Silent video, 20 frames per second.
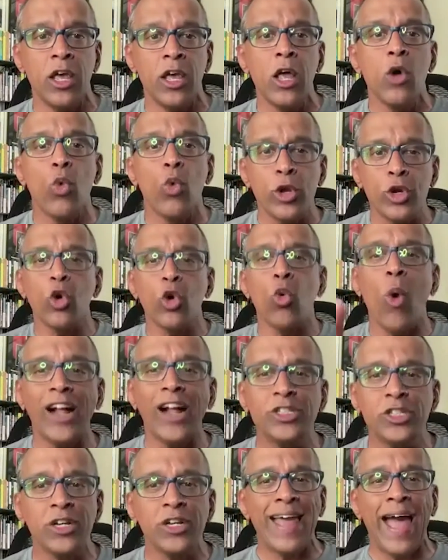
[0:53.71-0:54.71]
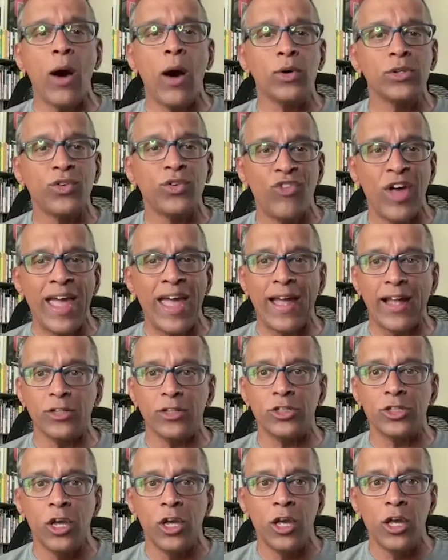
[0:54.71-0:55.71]
When you're watching now as
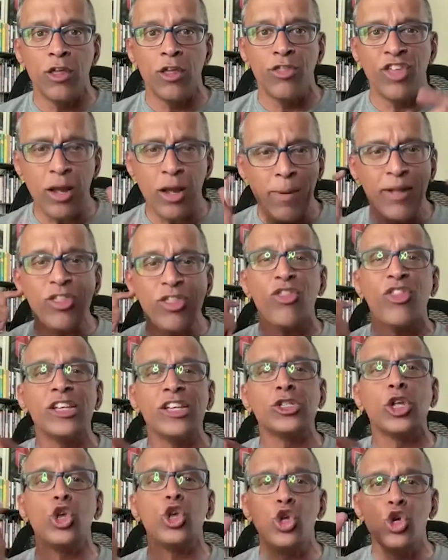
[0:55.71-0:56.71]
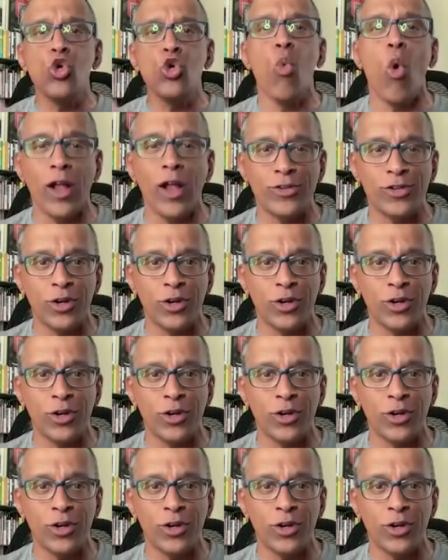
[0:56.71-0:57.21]
fans, think about the things that you want to